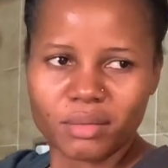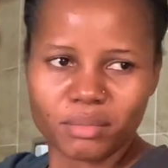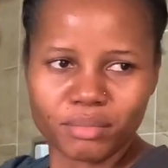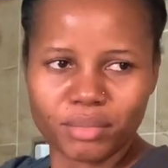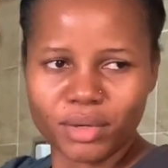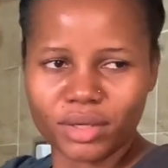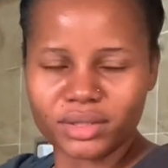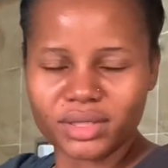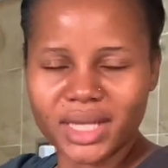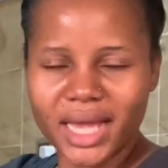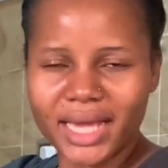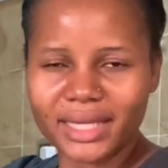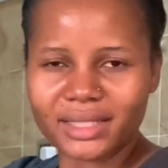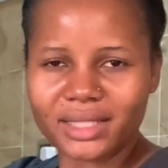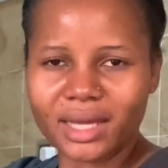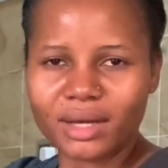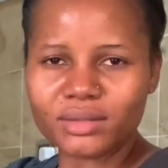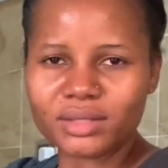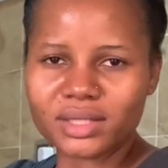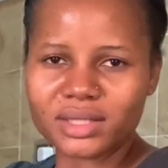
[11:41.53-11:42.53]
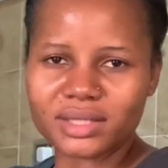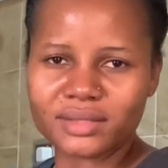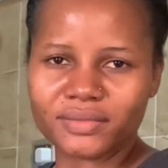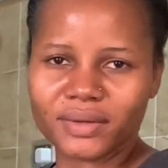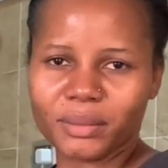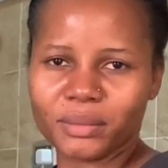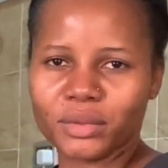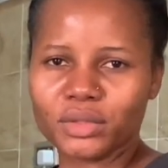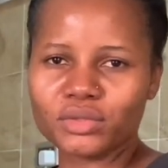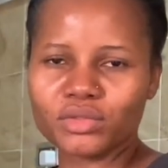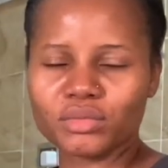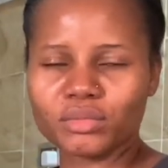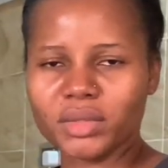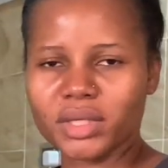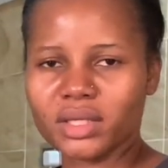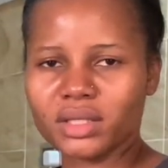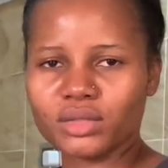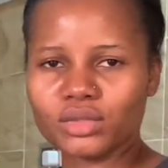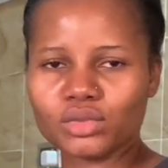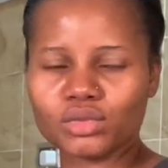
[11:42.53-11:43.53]
But I doubt it if I'm going to
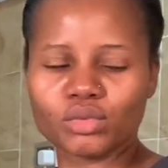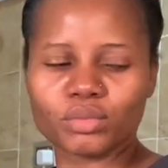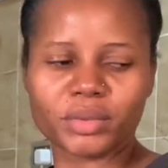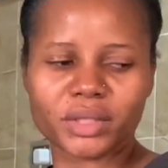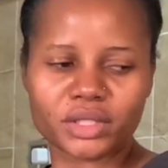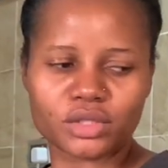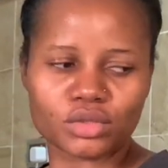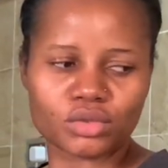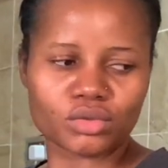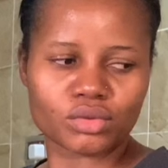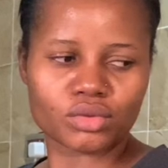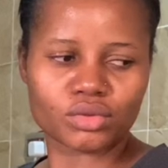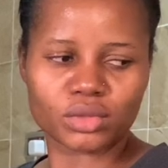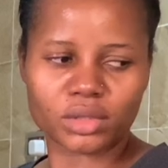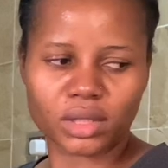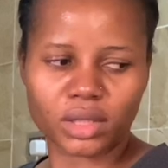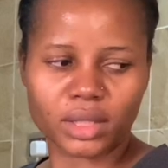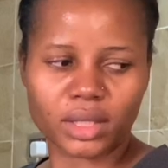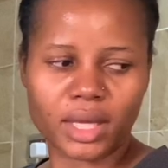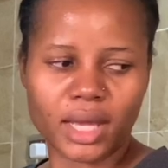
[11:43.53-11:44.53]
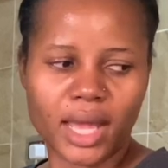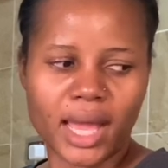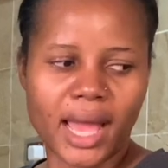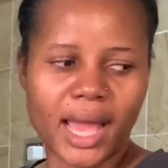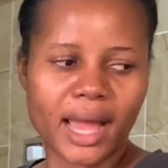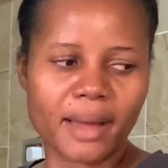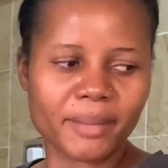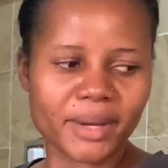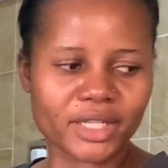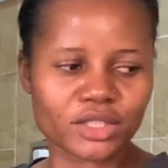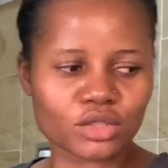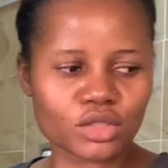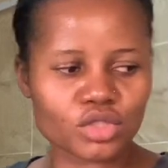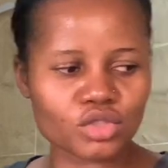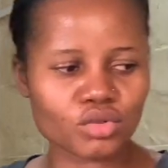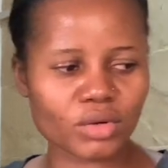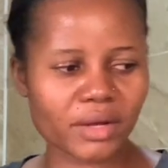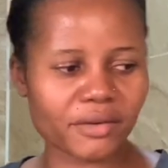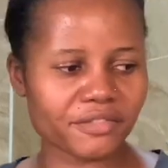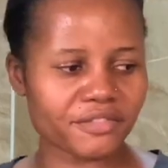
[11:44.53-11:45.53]
make soup and stew today. I might
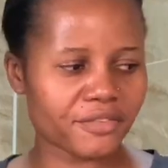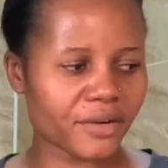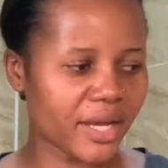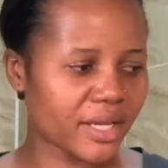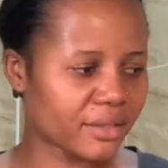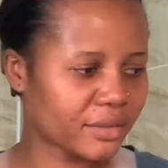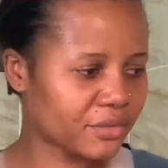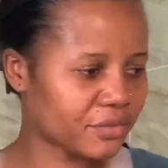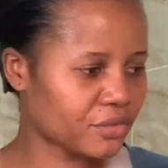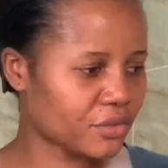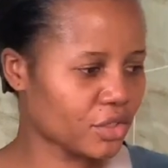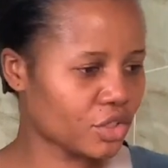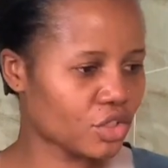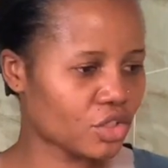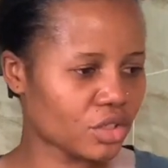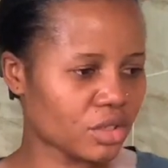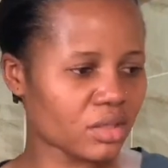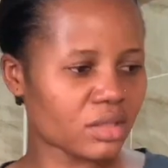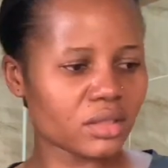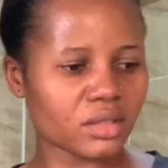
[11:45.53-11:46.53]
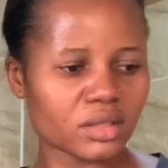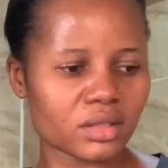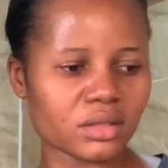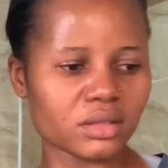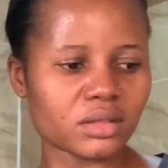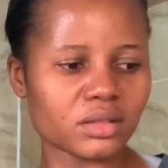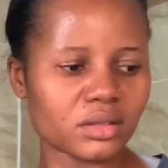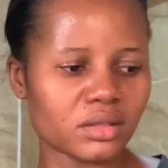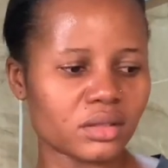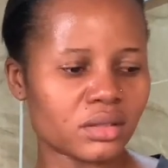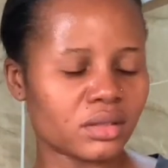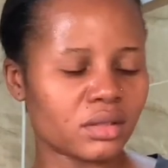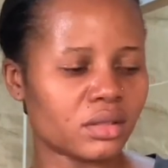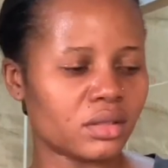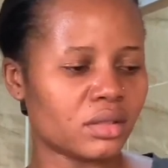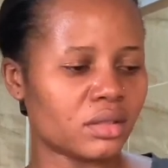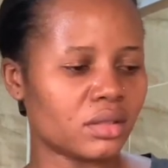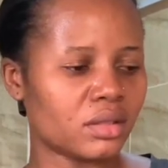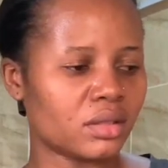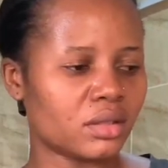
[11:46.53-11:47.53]
just try and fry the fishes
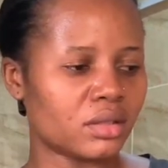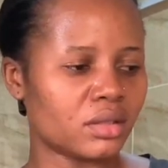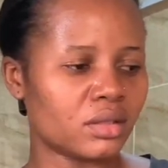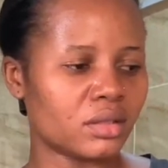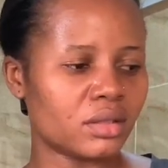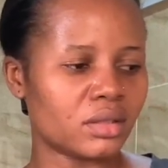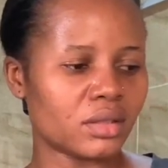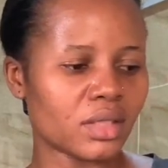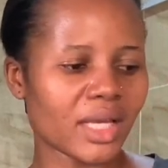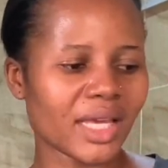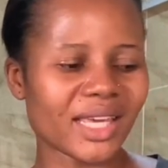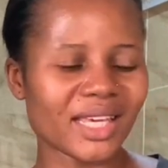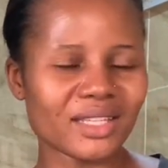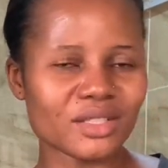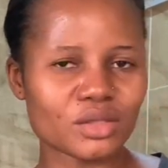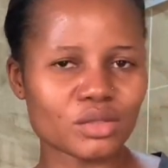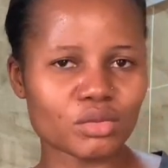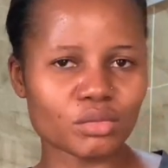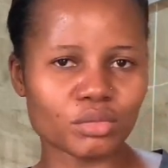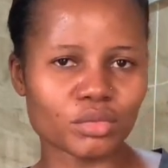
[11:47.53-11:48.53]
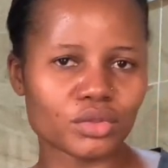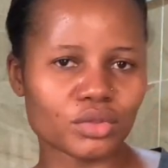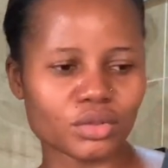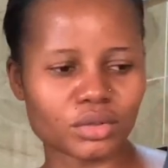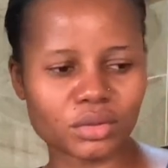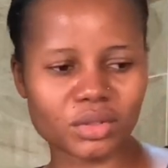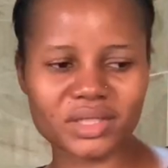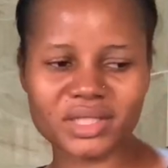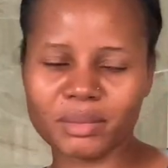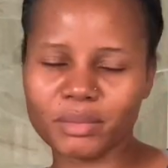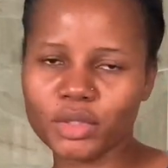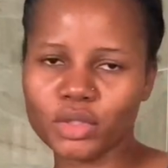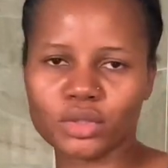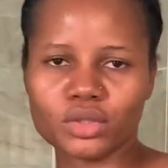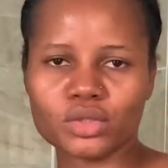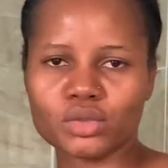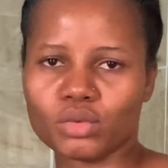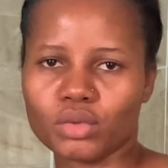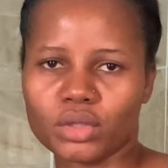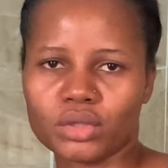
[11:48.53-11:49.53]
against tomorrow, because I'm not
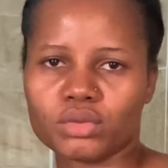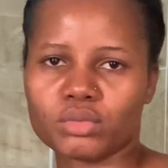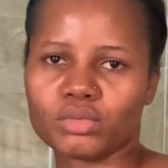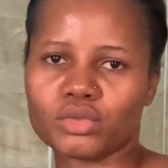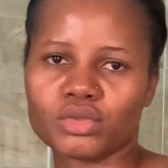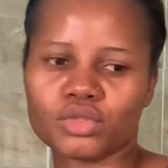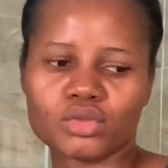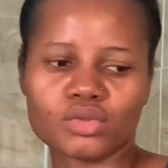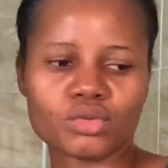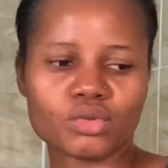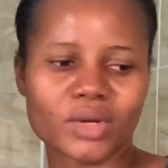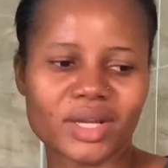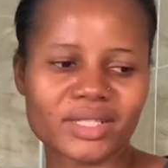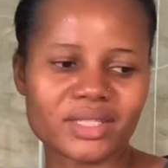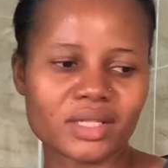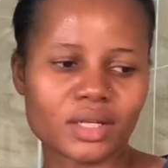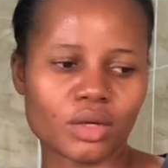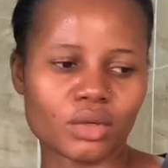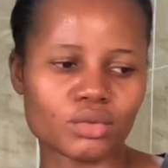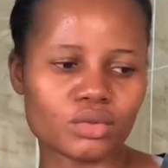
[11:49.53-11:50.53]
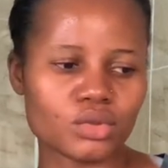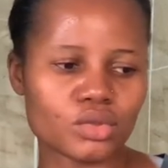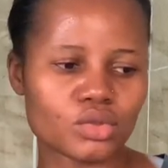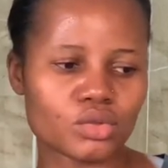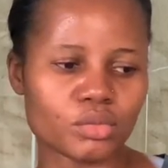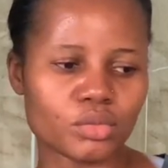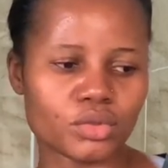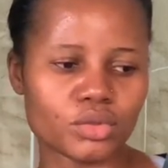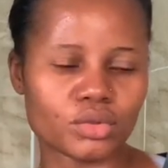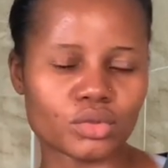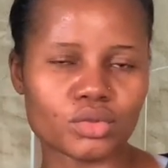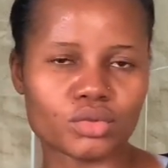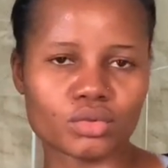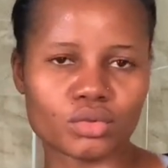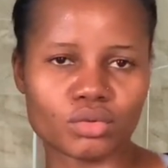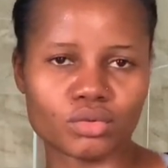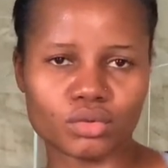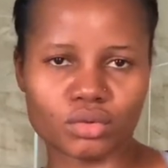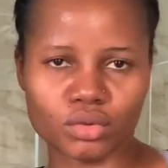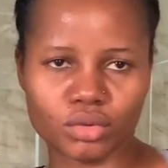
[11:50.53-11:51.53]
going to work tomorrow. So I think I'll use tomorrow
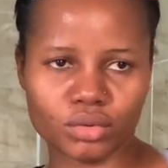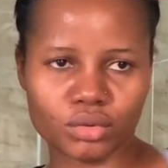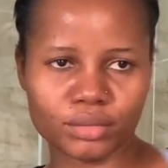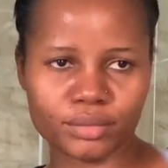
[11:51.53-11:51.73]
to cook.